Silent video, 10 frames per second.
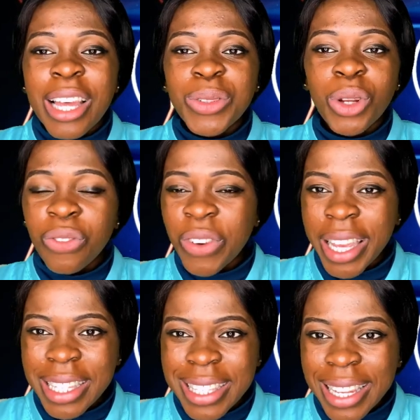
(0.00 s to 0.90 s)
Don't
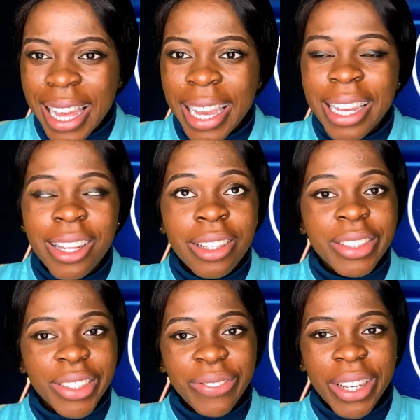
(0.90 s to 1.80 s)
forget to like,
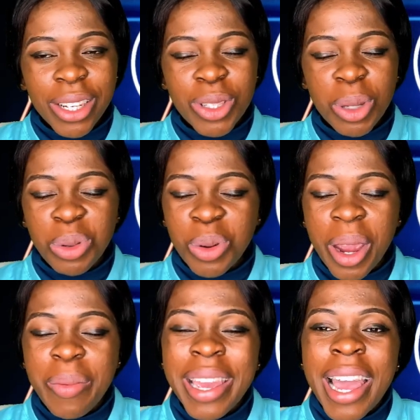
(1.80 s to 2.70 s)
don't forget to subscribe,